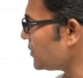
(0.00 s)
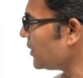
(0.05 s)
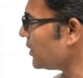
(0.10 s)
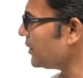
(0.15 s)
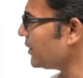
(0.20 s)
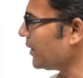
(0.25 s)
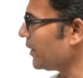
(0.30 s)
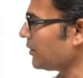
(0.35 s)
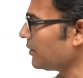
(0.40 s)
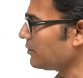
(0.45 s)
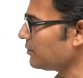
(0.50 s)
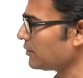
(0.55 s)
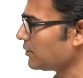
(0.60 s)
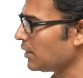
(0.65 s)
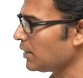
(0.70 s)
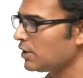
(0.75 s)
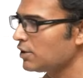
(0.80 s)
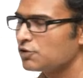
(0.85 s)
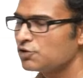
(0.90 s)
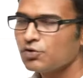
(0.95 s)
till 10.
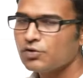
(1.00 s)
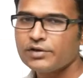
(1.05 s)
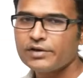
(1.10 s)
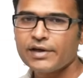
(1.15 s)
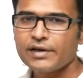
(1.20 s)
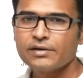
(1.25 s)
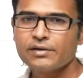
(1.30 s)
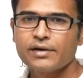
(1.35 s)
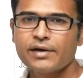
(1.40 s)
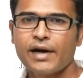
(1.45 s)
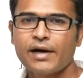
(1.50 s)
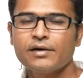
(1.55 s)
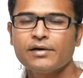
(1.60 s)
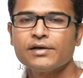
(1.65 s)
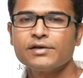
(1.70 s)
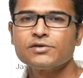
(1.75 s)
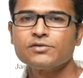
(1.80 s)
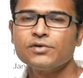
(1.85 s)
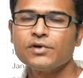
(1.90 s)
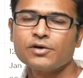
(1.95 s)
So 10 grand
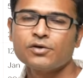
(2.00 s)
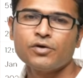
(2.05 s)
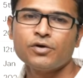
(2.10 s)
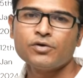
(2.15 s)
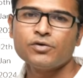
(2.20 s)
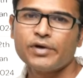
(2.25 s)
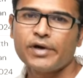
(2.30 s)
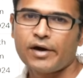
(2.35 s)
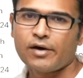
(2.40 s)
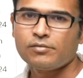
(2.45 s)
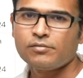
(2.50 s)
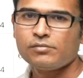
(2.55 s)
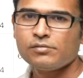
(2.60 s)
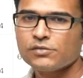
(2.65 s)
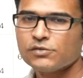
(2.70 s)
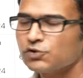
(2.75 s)
tests we are going to have.